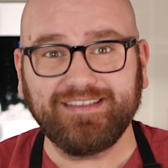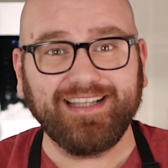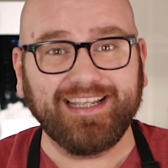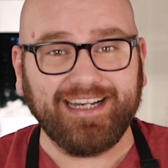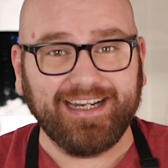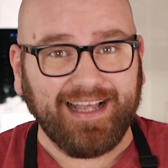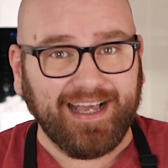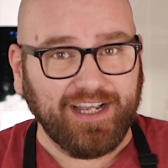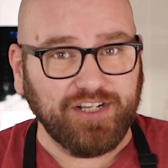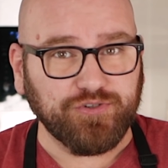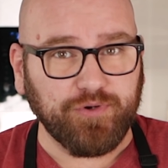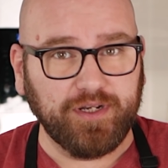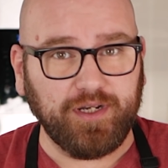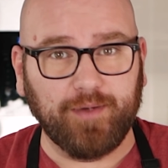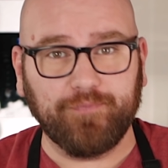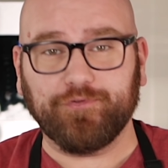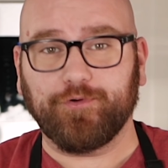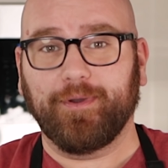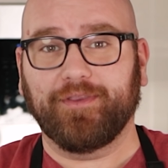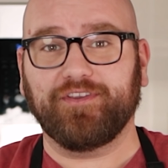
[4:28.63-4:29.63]
let it hydrate
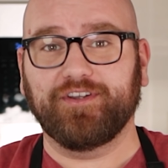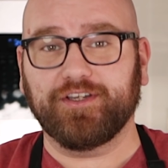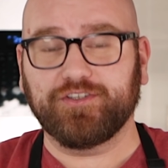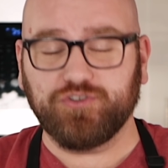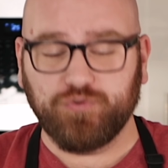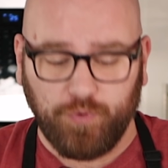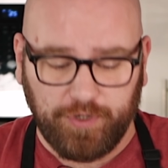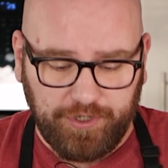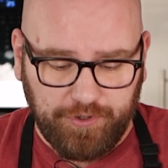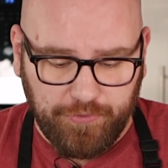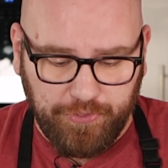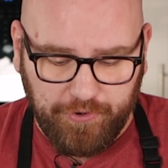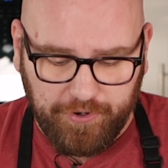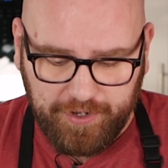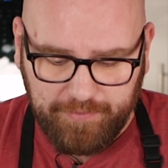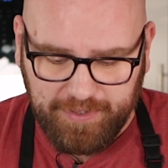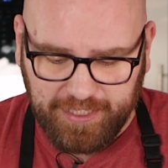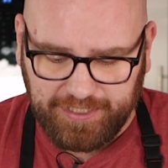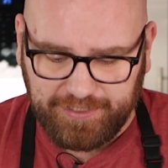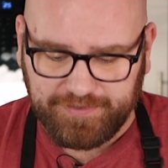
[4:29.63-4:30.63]
up for about the next 20 or
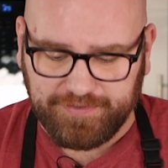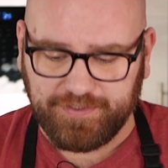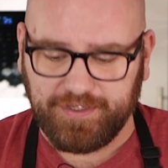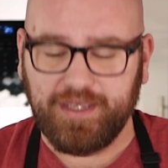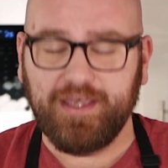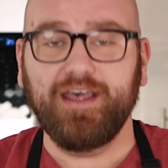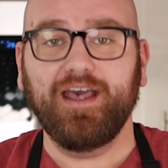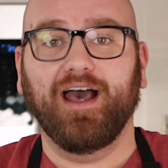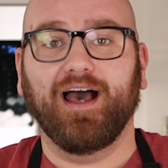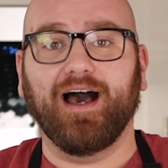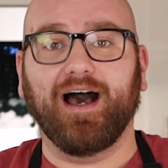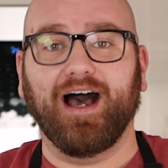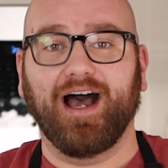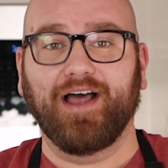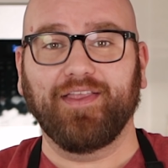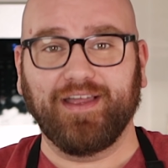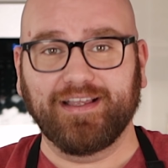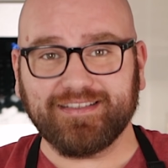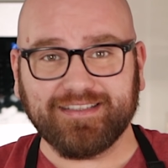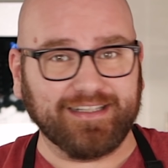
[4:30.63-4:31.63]
30 minutes.
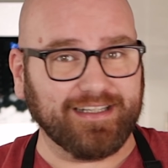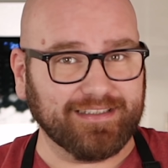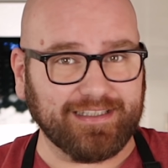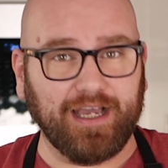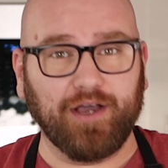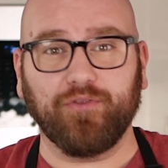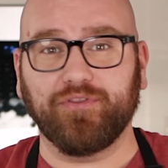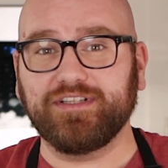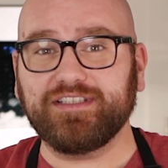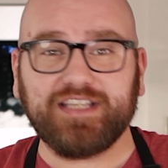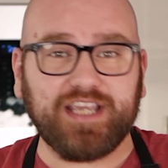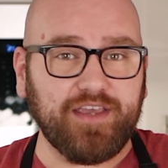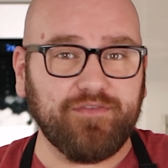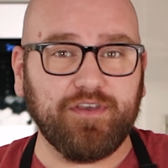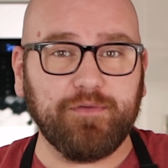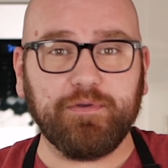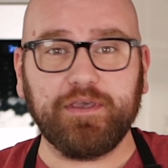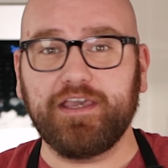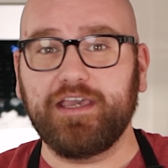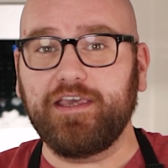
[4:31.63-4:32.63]
That's gonna allow the
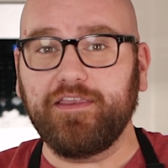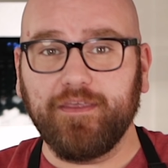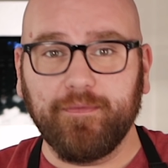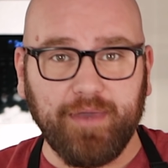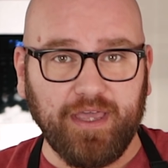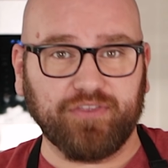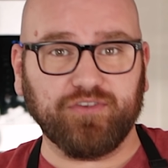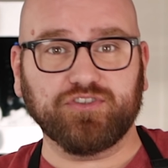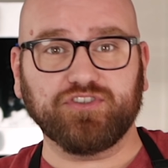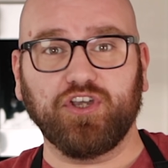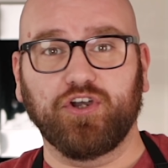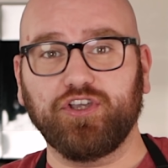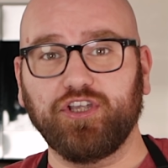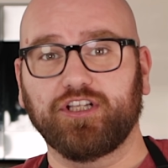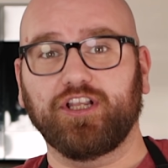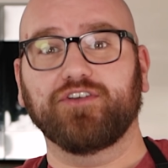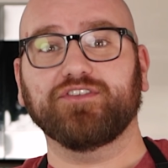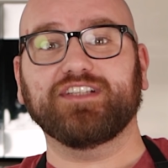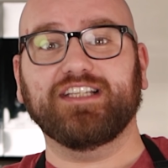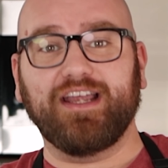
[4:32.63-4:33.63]
TVP, the
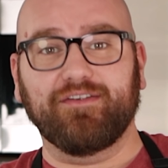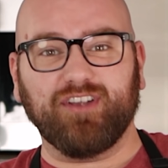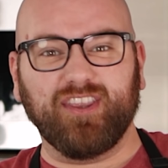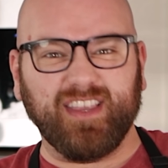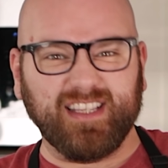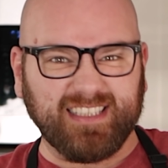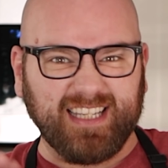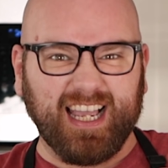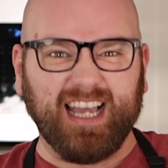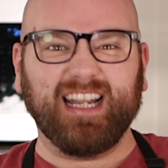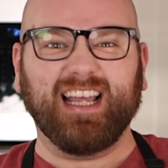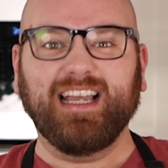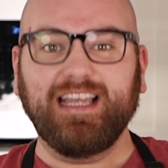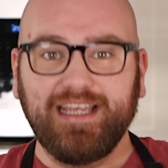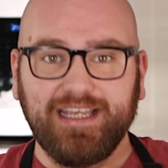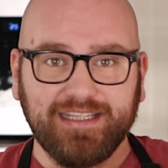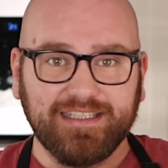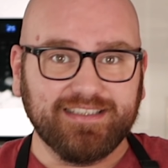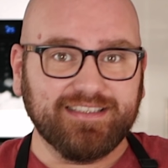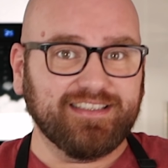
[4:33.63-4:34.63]
methylcellulose, and everything to kind of
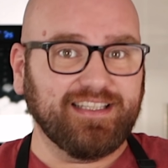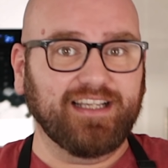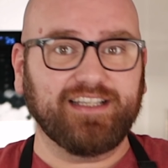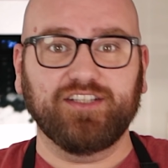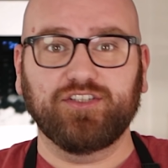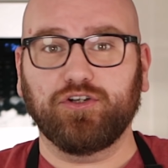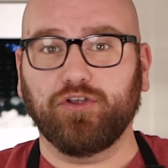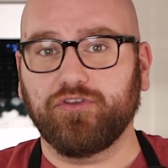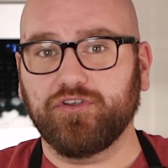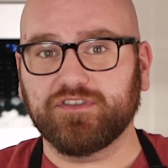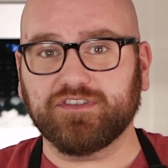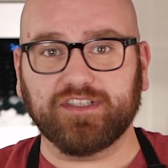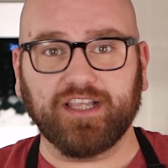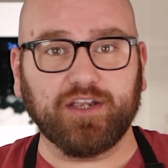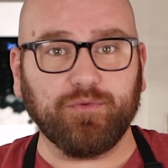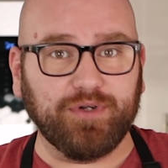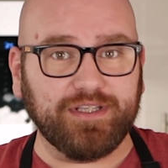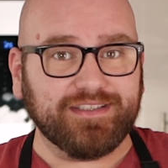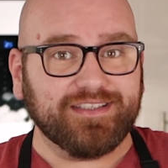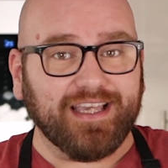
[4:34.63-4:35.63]
suck in all those
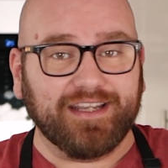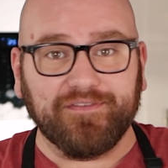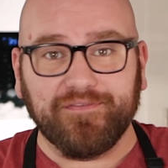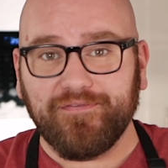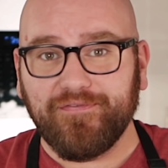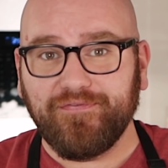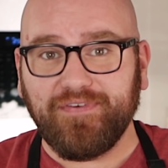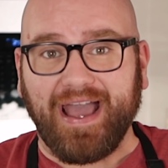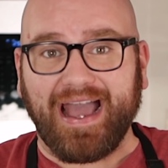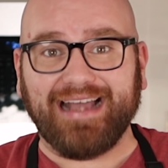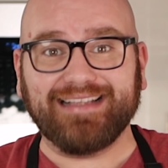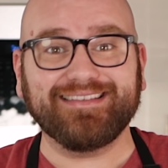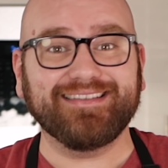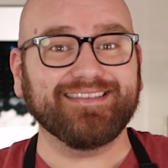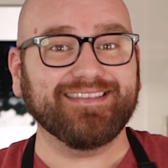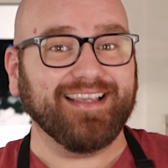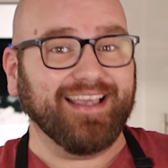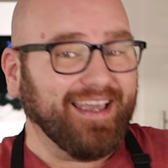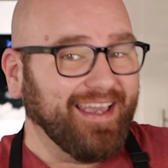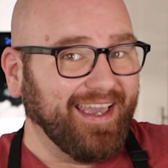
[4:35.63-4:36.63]
liquids and
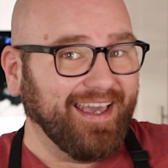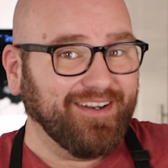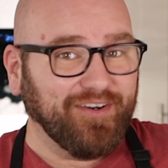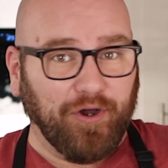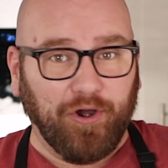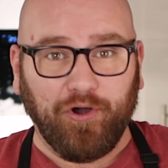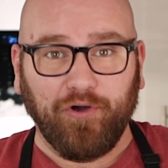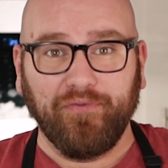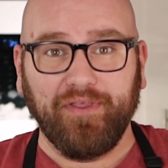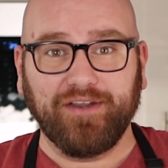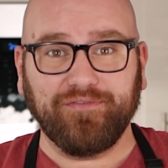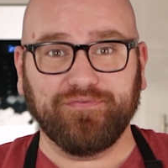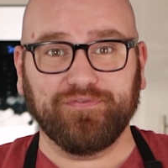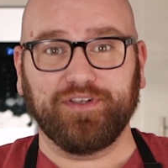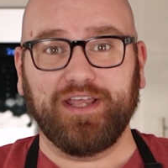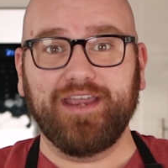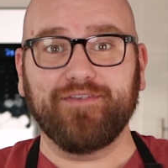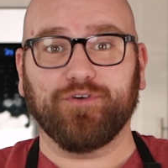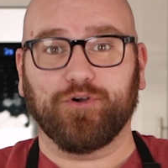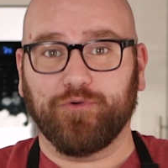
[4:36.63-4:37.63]
fats and all that
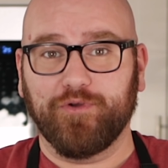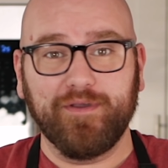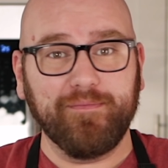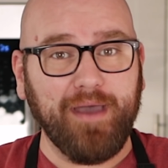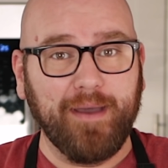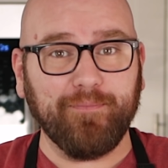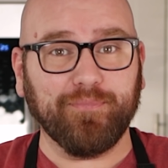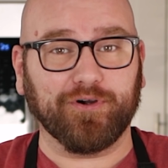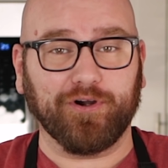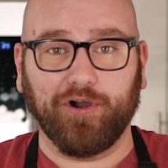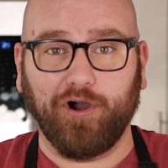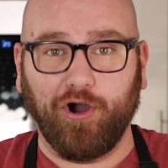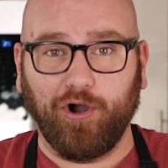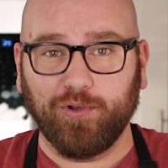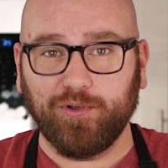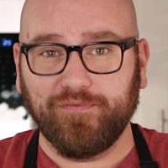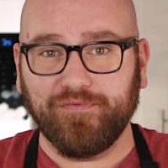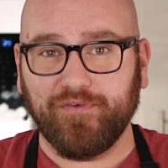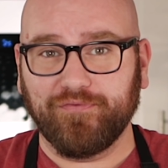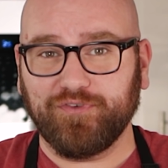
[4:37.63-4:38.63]
flavor. Remember,
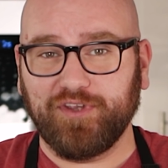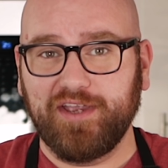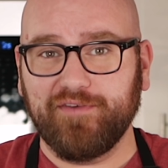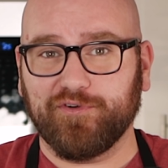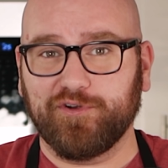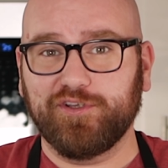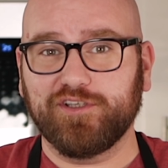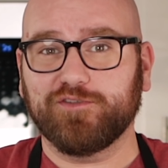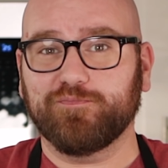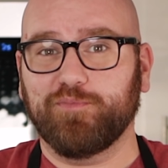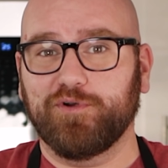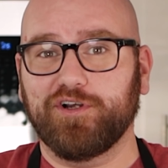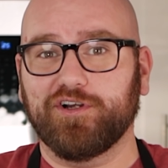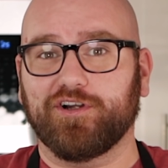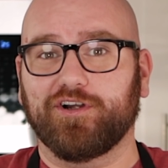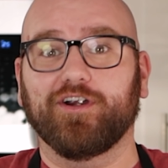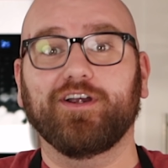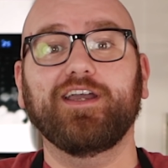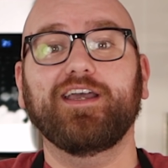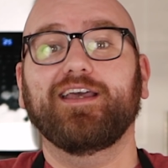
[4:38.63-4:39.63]
all of the flavor in this
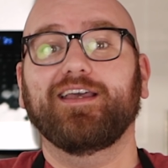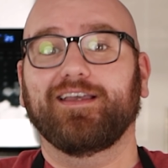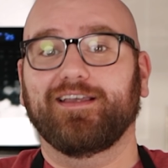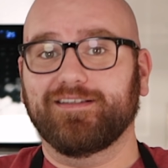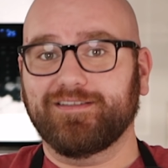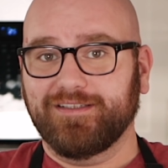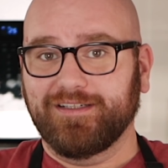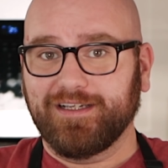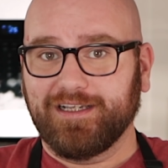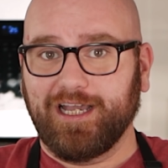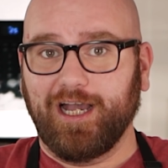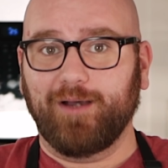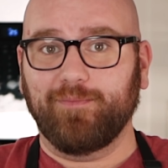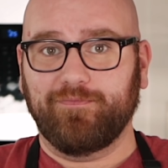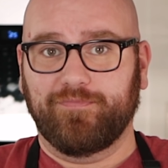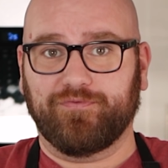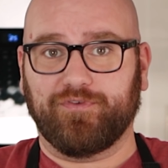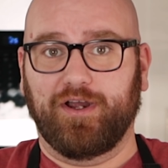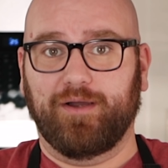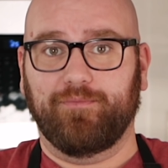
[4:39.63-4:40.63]
burger is gonna
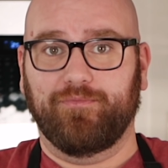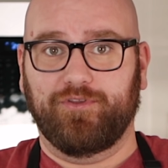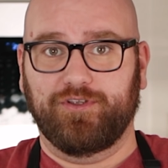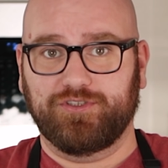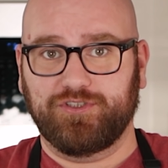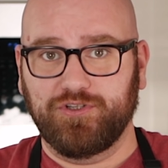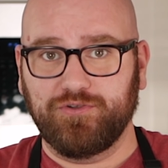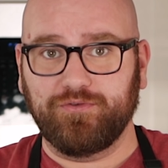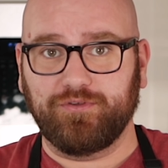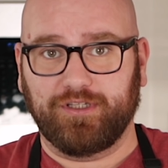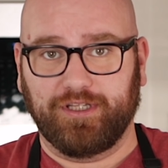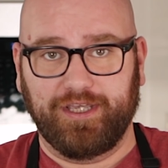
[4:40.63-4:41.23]
come from the Toon